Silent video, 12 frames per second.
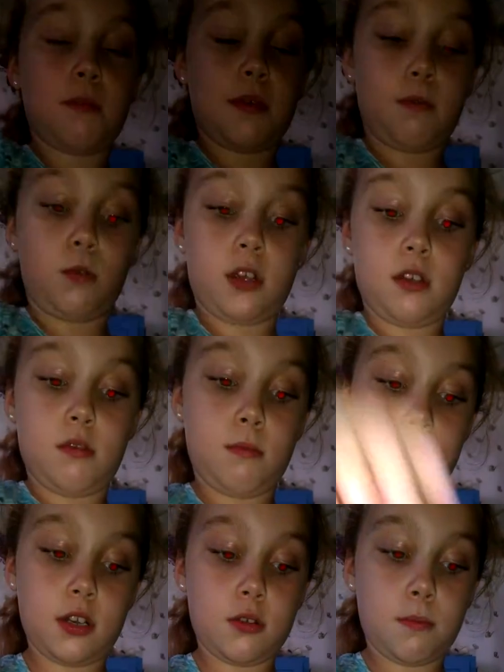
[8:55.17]
just put way
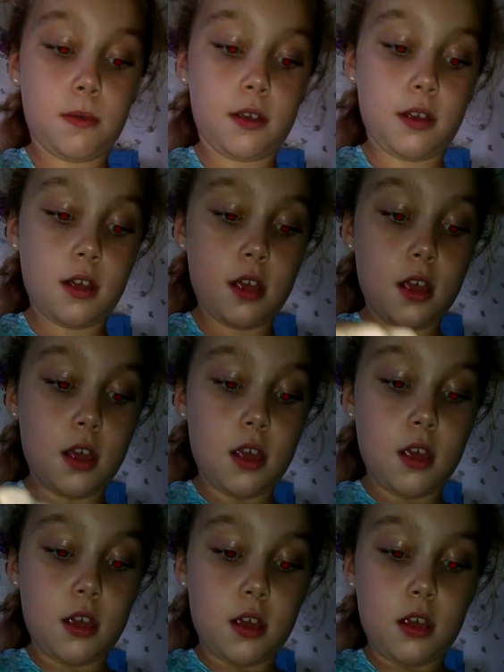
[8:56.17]
too much, but
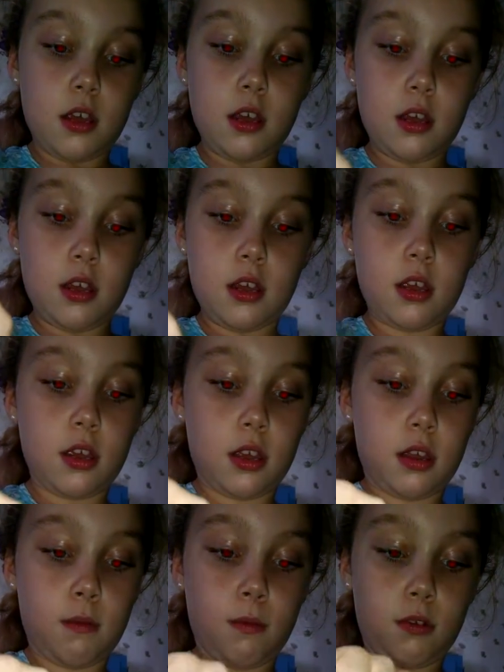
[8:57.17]

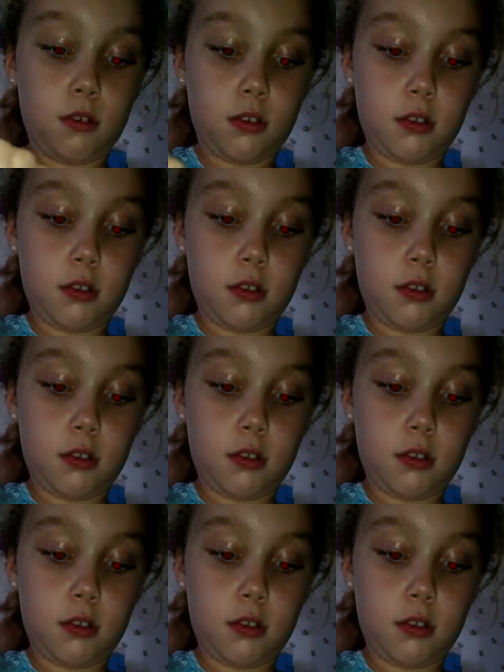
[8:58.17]
it will